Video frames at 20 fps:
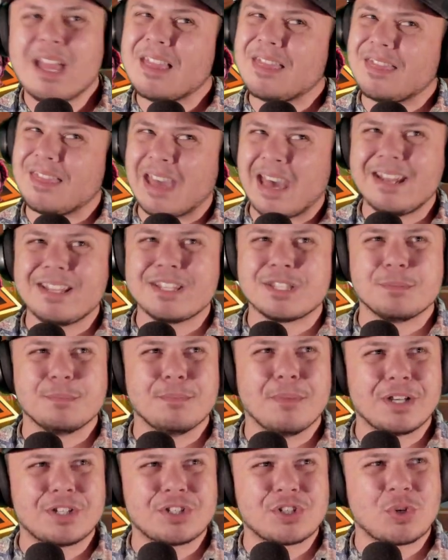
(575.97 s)
That is
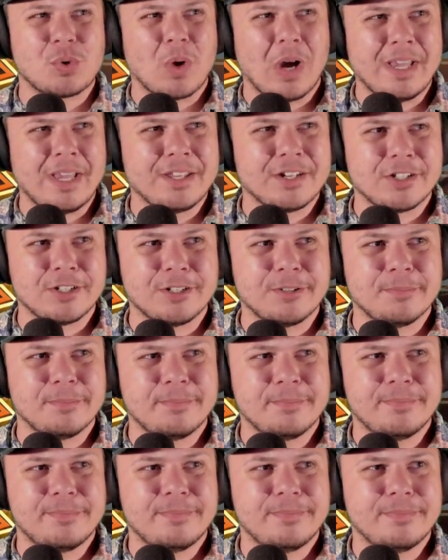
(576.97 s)
much quieter.
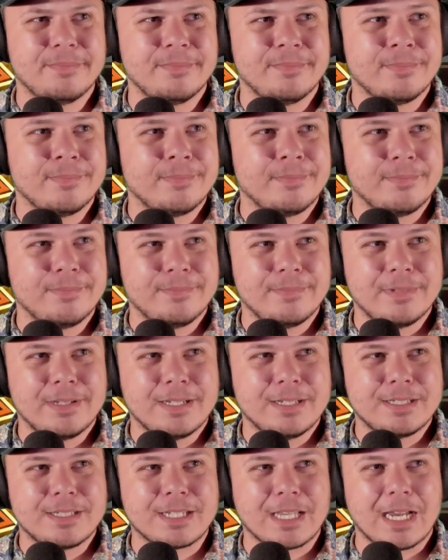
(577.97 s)

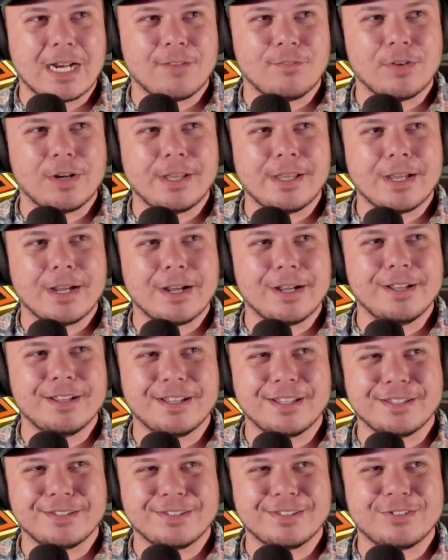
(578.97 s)
Kind of
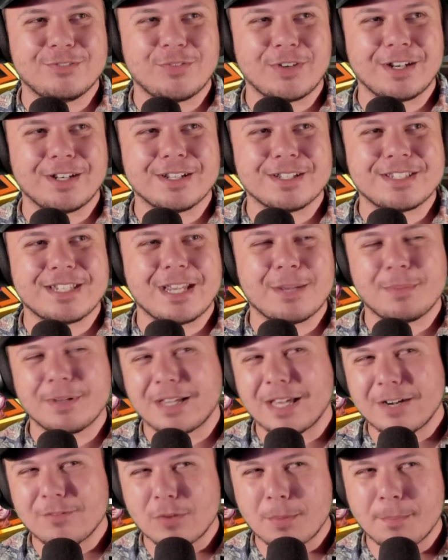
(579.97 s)
a, funny to say, but
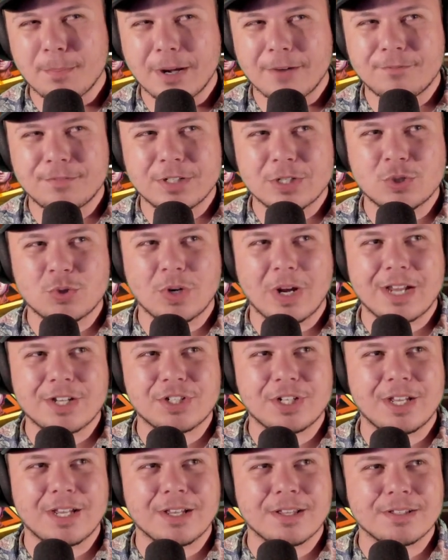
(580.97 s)
kind of a buff to trash
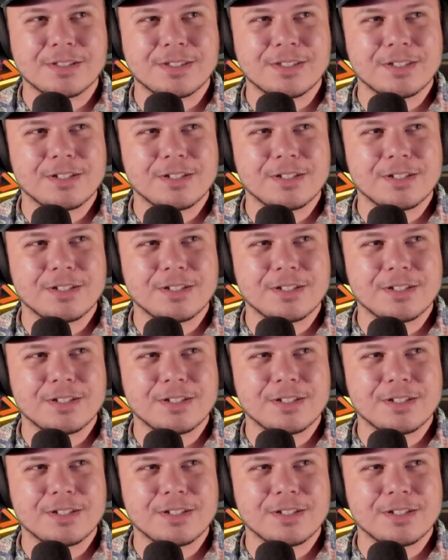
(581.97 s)
cans.